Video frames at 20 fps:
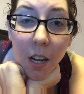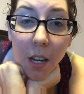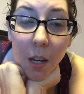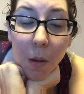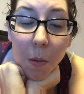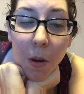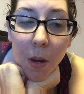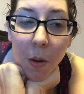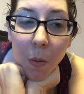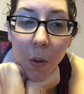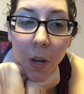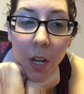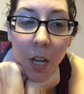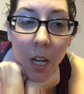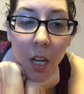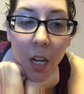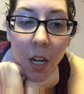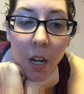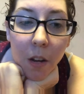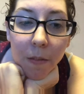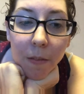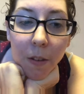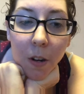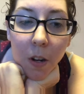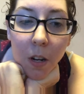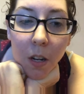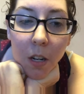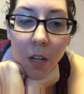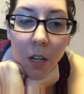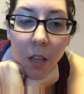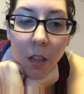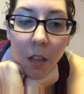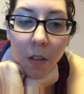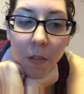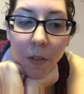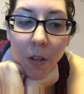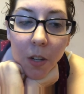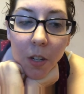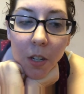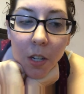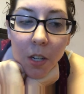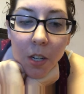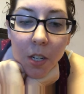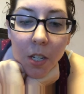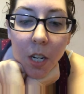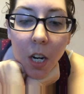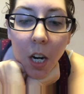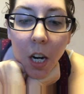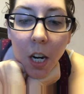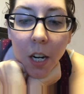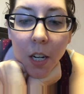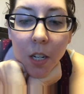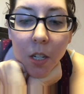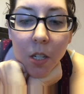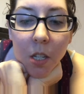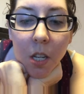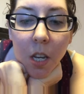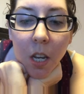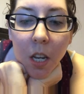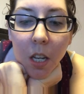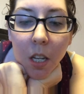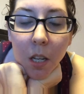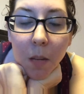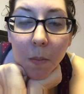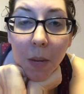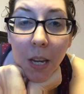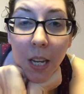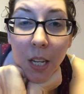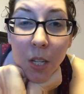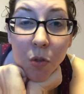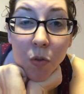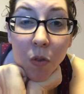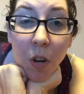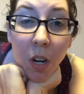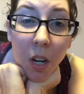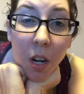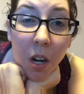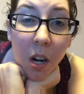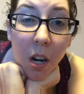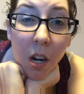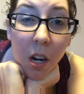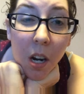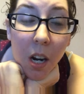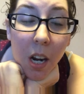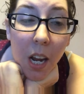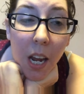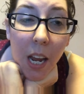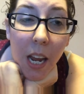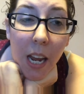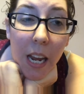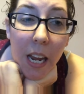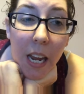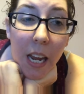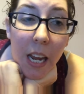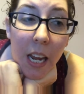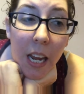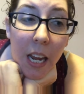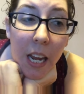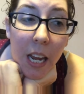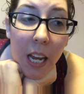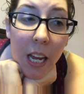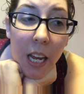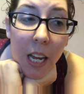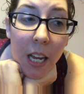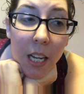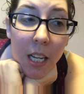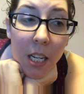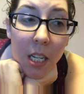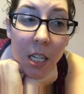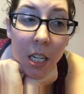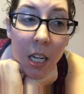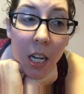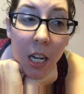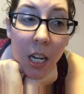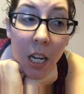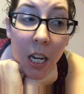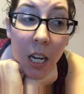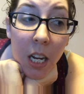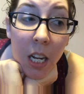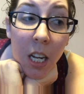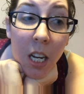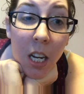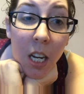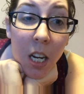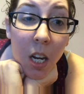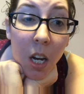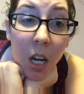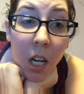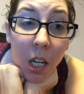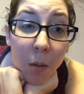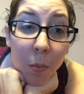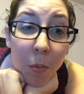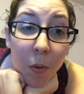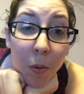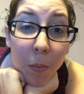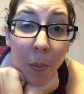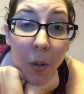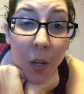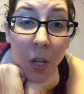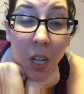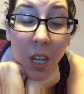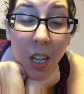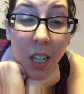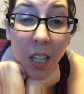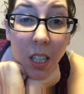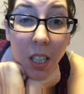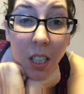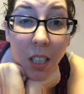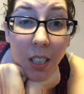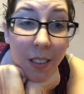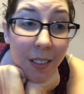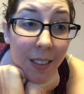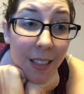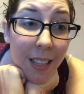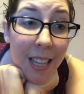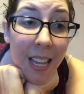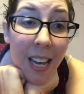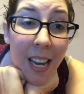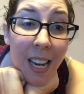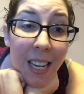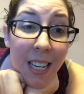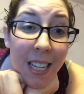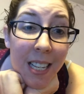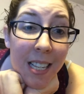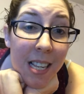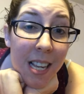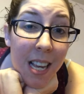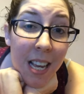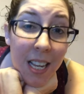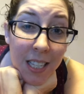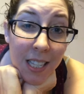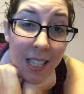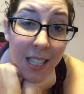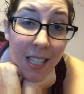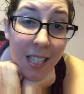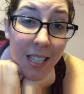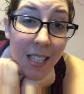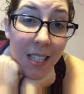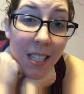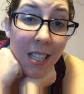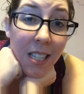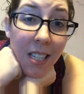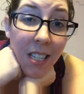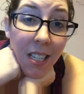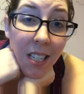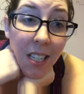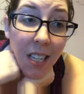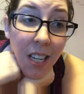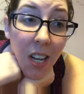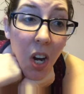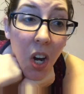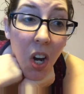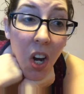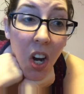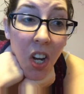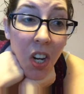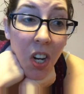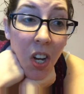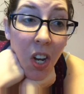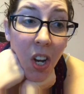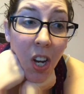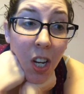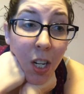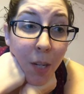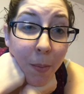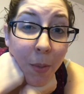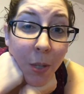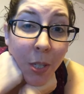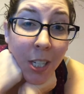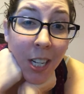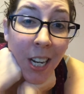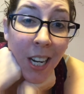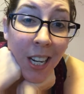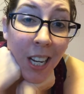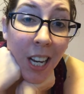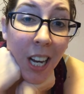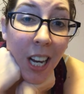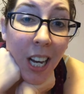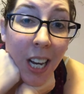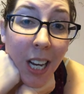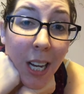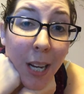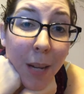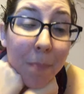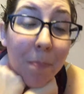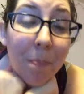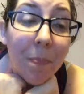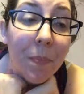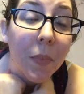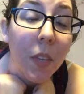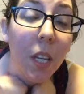You might win The Fault in Our Stars and The Maze Runner and any Audible book that exists on audible.com.